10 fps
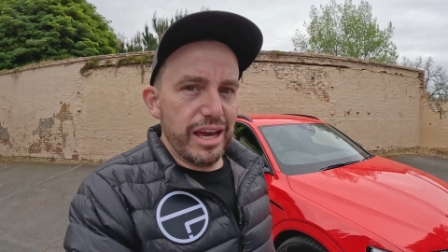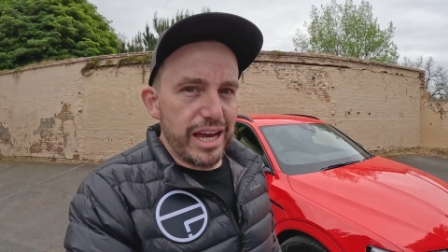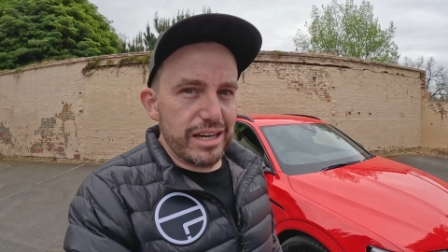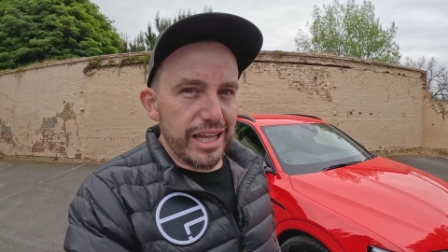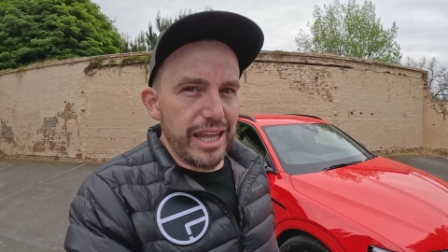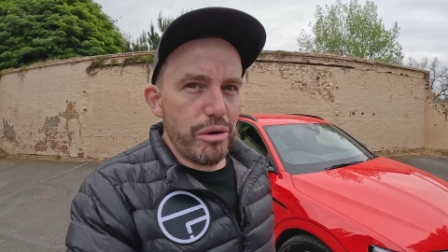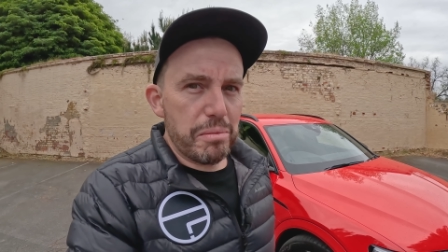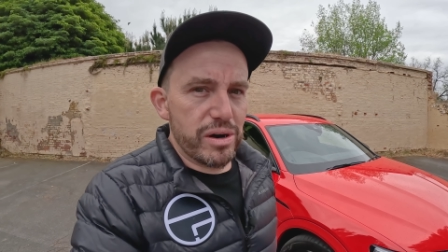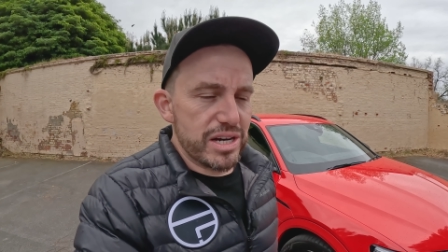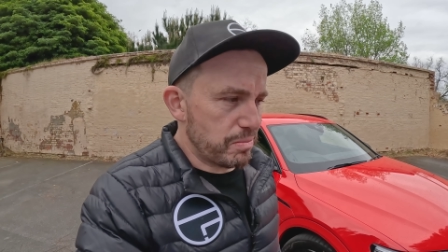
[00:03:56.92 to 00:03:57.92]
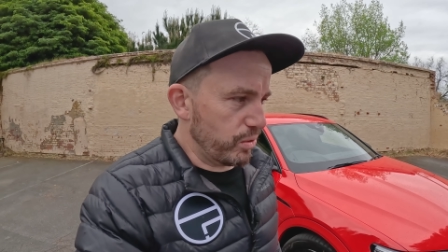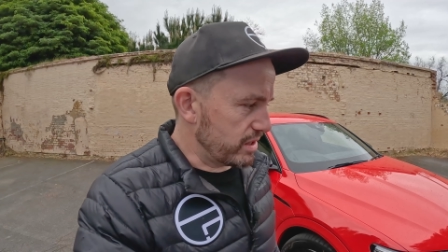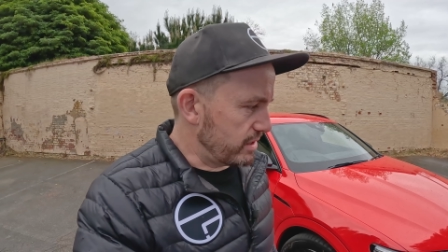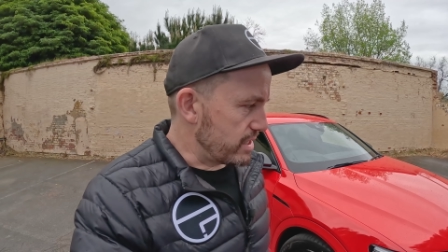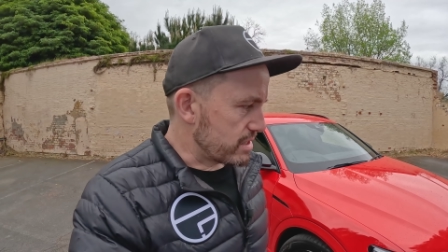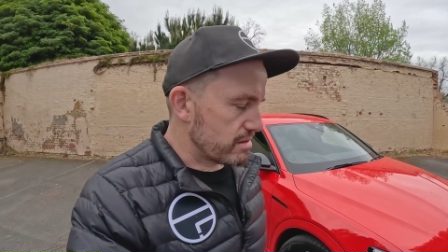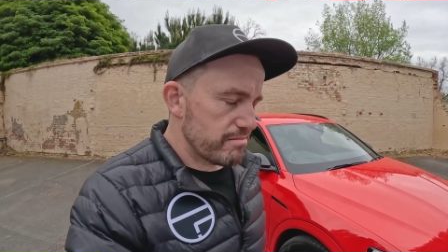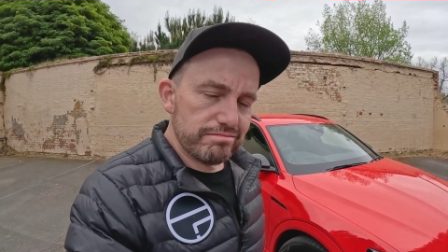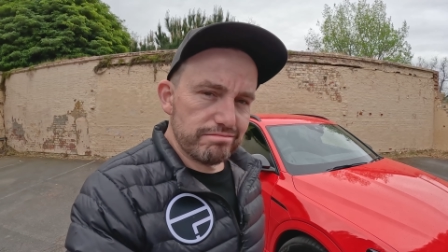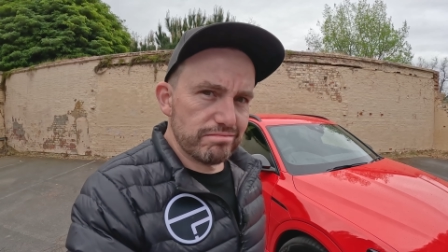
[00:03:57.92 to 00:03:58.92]
and a lower price point than this.
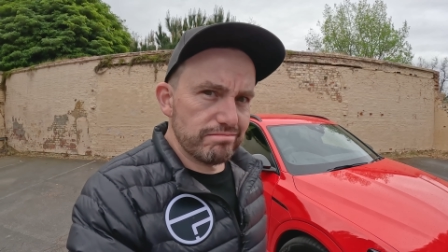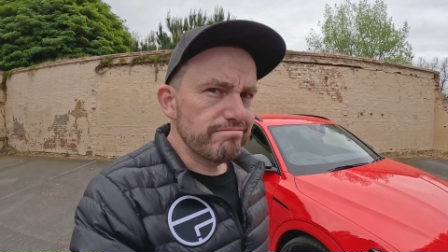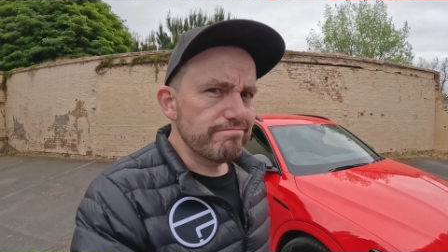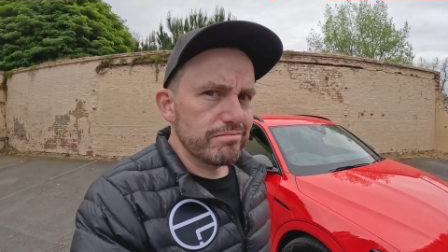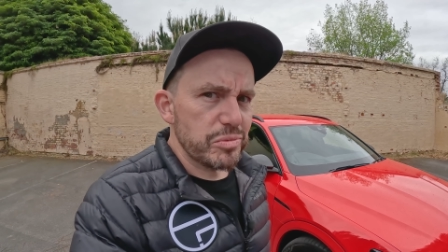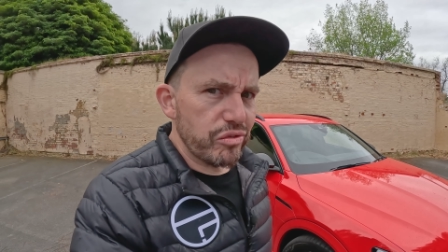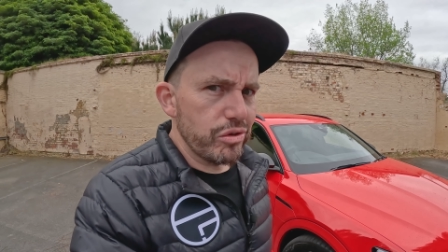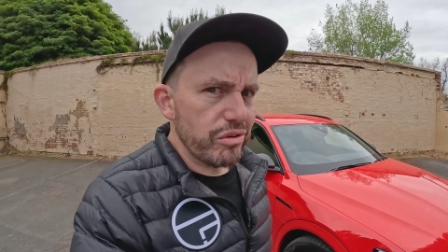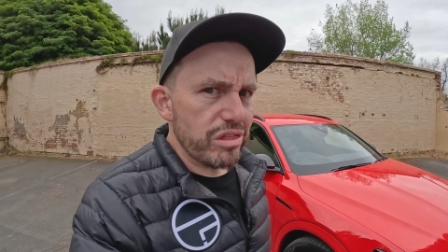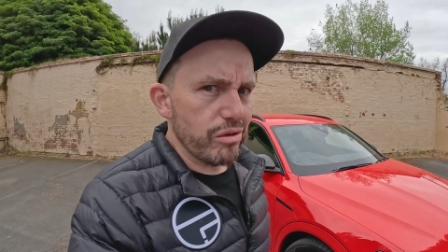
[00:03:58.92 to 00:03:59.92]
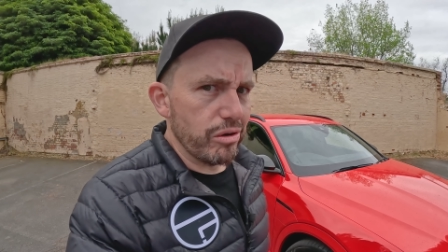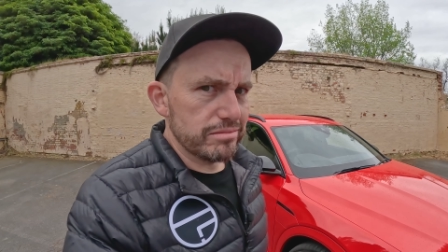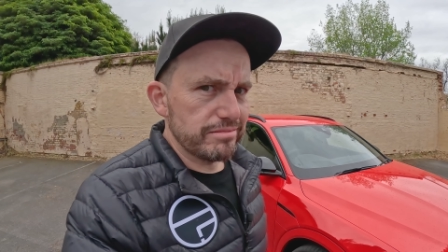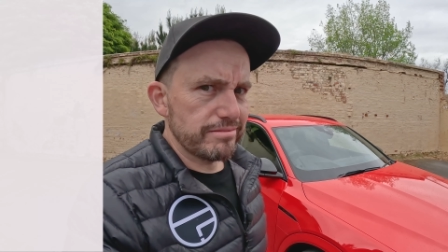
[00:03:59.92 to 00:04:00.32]
Hmm, it's food for thought.